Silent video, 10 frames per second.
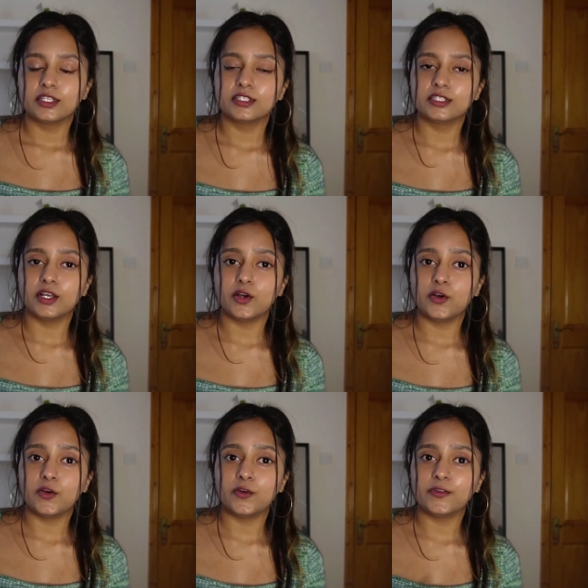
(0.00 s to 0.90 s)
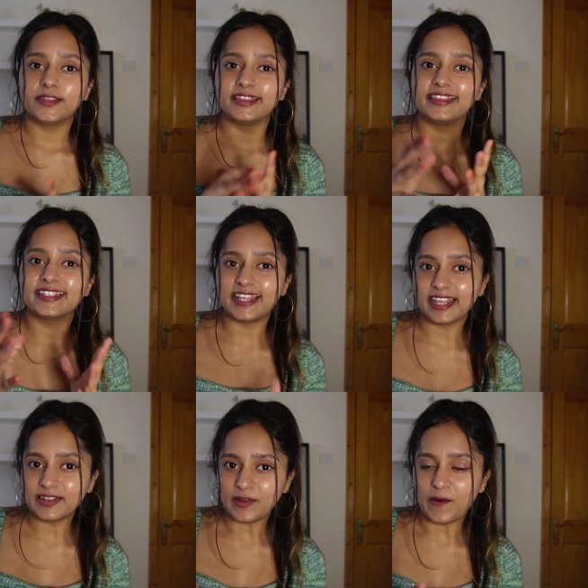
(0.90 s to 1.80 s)
So the
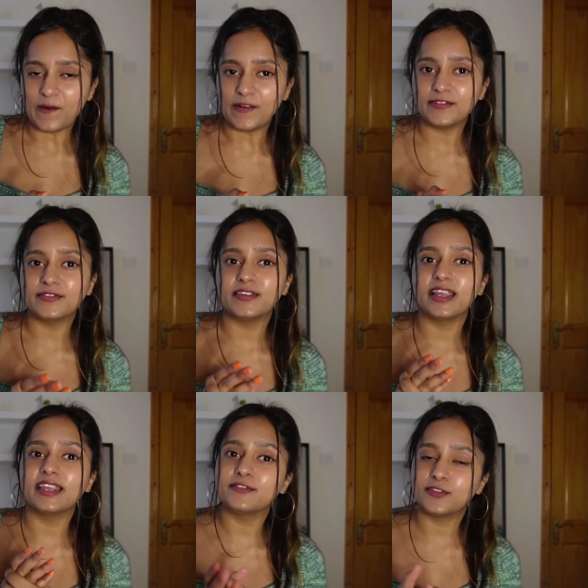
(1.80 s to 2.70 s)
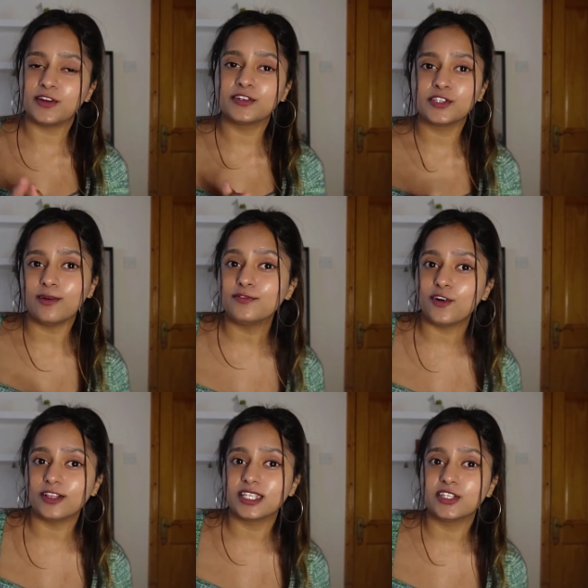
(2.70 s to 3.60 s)
second off, if your job
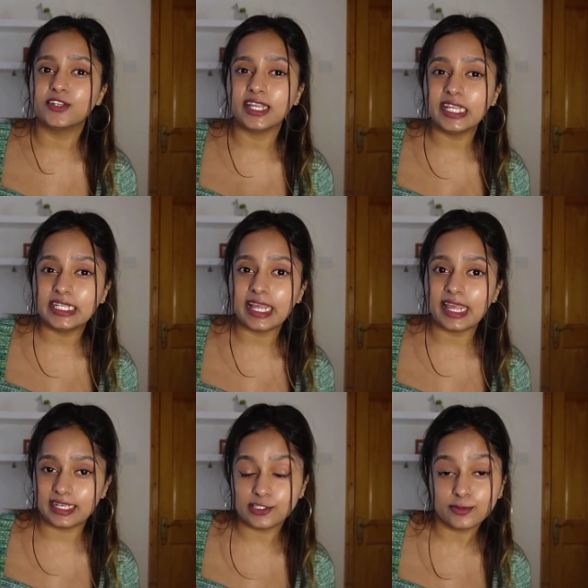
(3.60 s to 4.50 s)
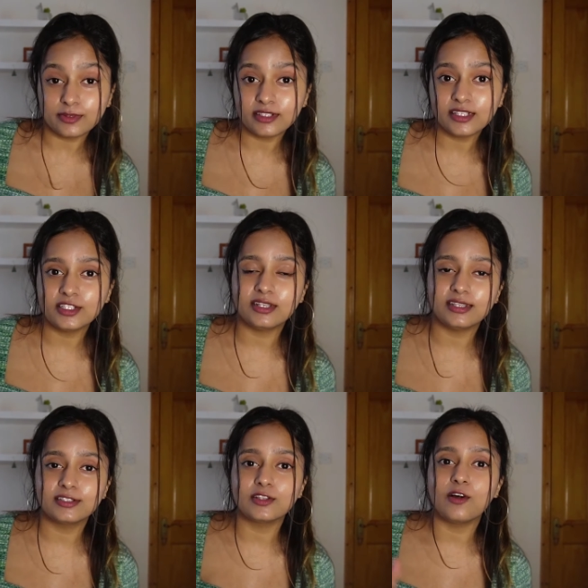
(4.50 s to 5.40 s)
falls under ineligible
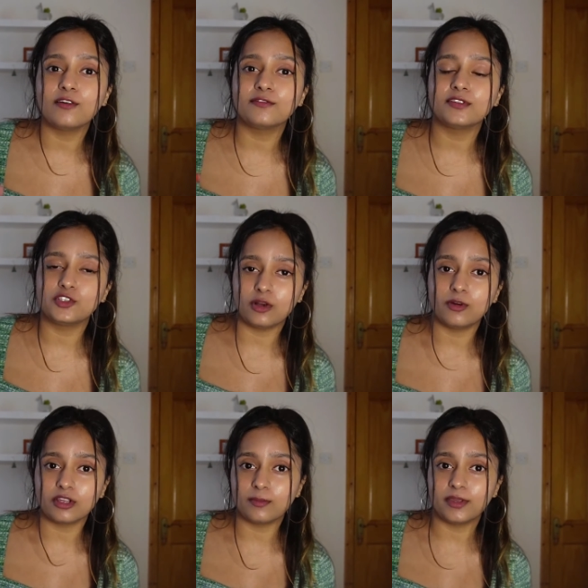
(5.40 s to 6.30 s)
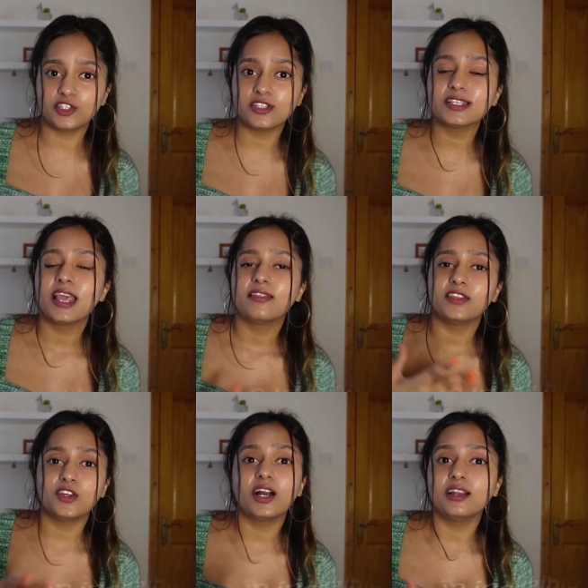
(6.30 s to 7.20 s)
list of job occupations,
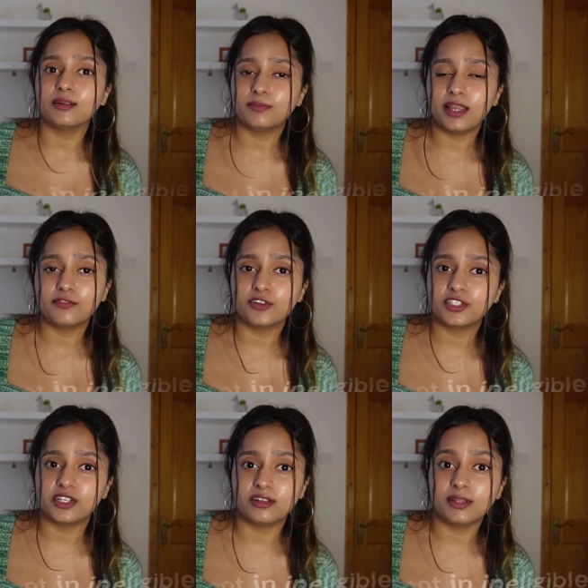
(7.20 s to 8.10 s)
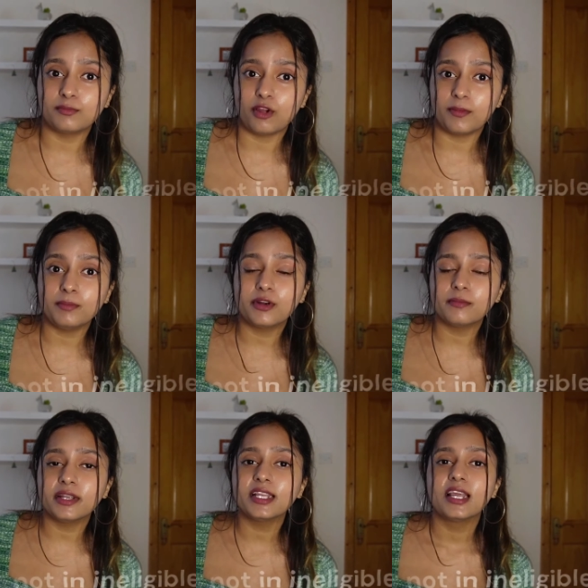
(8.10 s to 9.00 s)
then you can't apply for a general employment
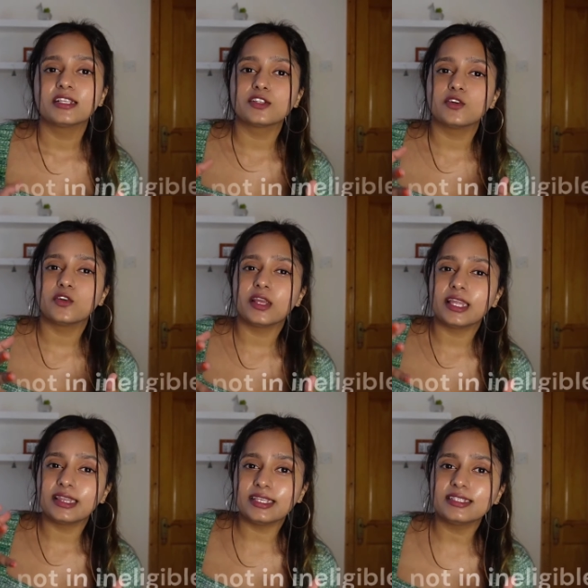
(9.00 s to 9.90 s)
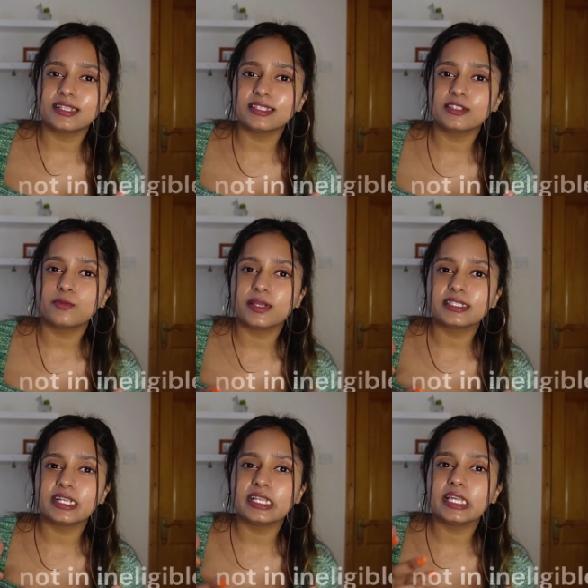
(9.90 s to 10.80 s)
permit. So in this list, you
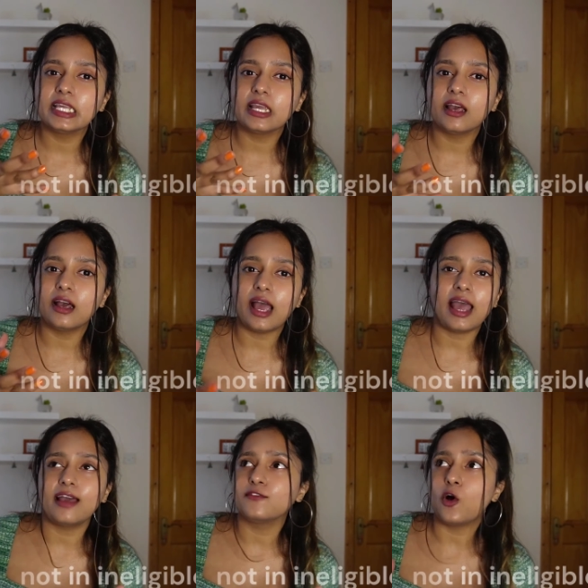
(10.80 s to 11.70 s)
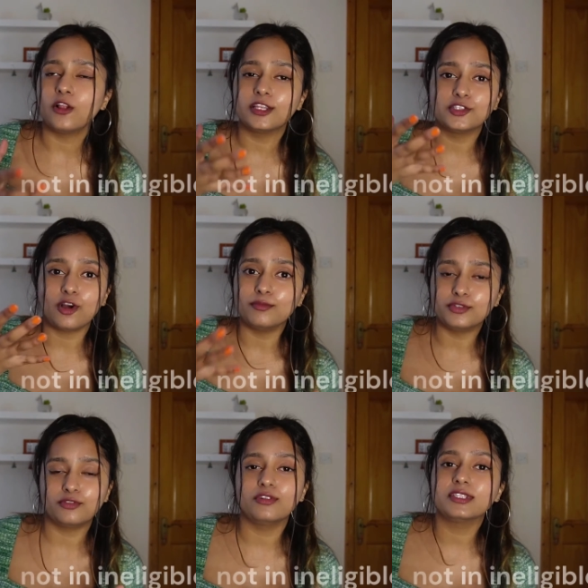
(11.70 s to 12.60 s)
basically have all the job
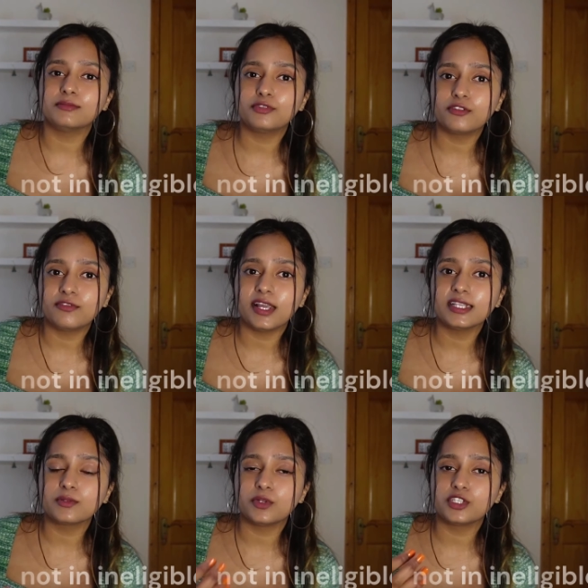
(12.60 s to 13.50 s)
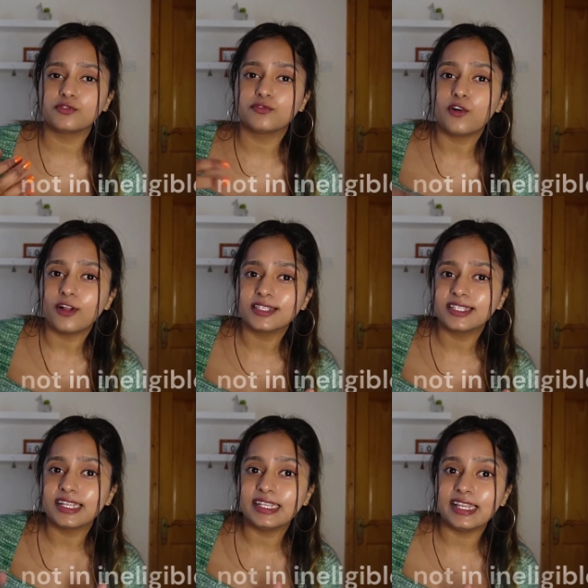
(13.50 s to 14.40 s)
roles and profiles which falls
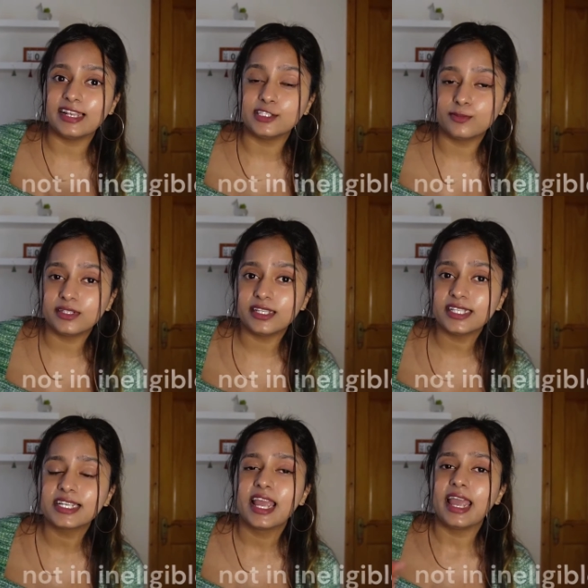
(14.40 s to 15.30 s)
in ineligible list.